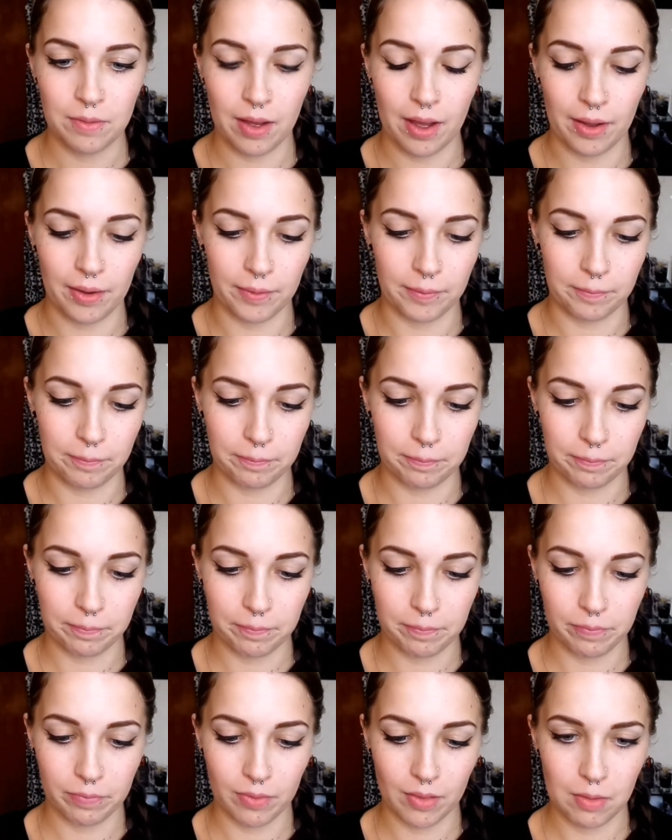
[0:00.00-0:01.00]

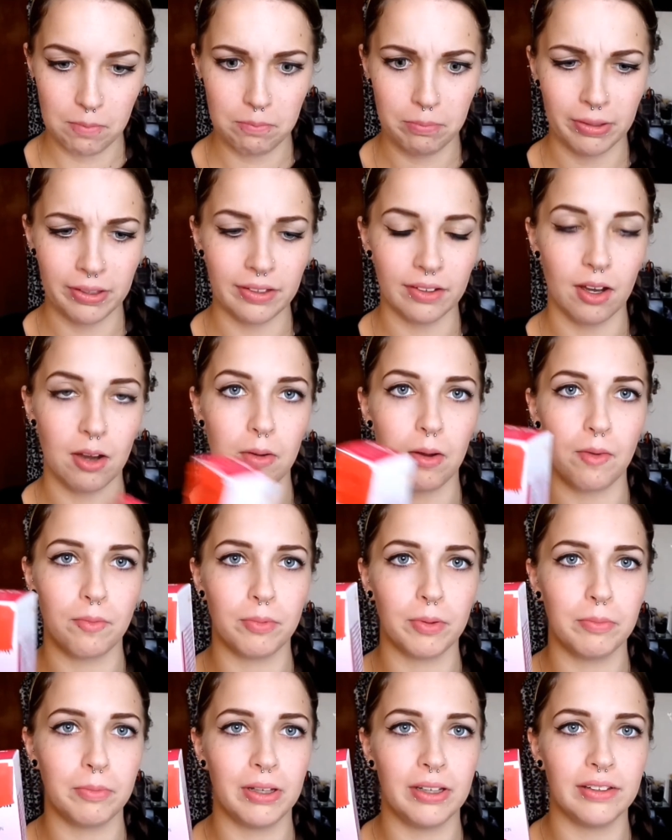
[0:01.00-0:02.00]
But yeah, I've
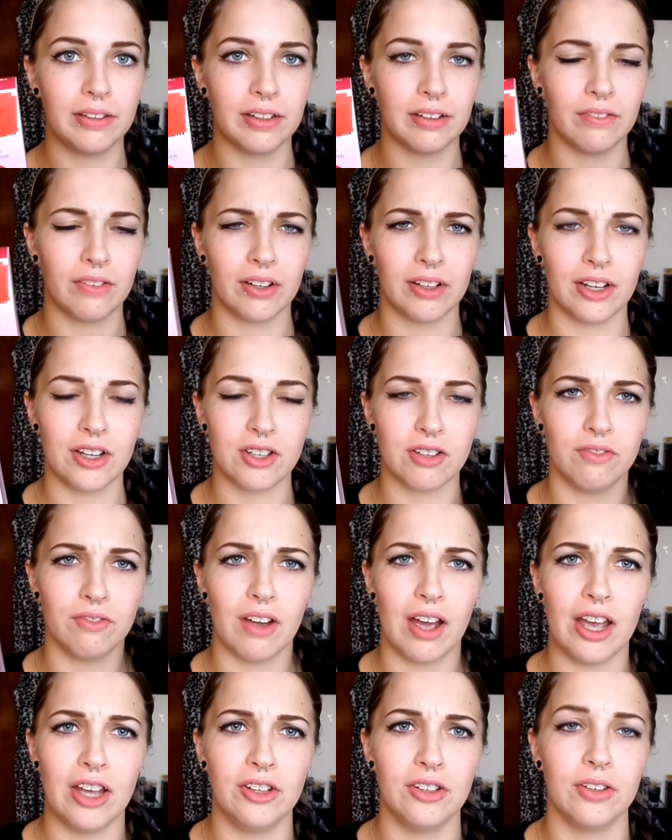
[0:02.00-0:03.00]
been meaning to get a foundation for
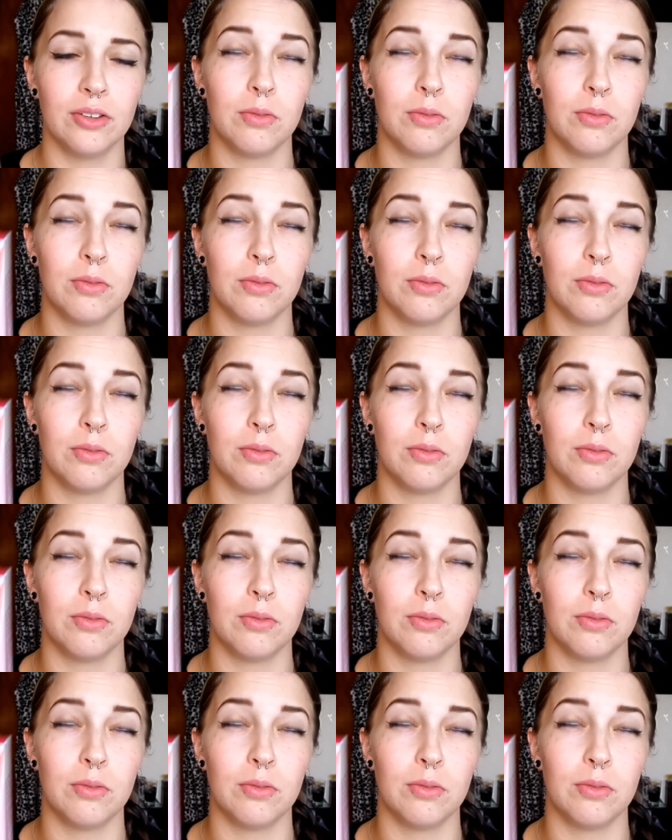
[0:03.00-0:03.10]
ages,